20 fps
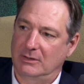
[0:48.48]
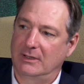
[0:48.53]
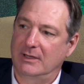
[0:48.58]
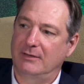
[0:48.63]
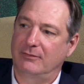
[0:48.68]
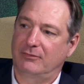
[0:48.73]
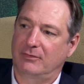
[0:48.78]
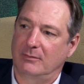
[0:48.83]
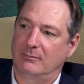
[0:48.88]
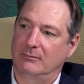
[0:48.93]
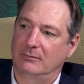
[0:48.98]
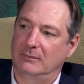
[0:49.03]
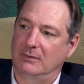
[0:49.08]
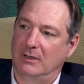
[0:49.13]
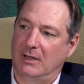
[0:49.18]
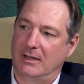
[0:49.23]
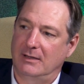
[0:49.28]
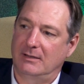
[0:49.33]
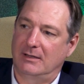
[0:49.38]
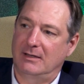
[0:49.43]
from
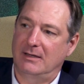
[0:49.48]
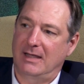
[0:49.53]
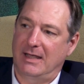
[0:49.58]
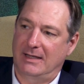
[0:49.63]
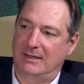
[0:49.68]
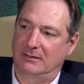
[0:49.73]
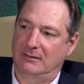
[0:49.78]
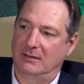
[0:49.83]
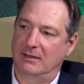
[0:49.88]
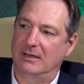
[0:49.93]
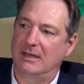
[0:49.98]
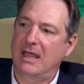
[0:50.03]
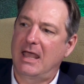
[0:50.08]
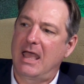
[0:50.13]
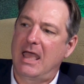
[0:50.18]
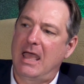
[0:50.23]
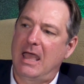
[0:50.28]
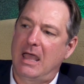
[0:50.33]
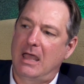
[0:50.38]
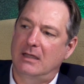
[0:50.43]
London, England.
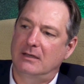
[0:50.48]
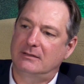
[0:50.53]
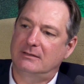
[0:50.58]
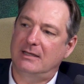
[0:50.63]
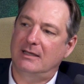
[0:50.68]
Tell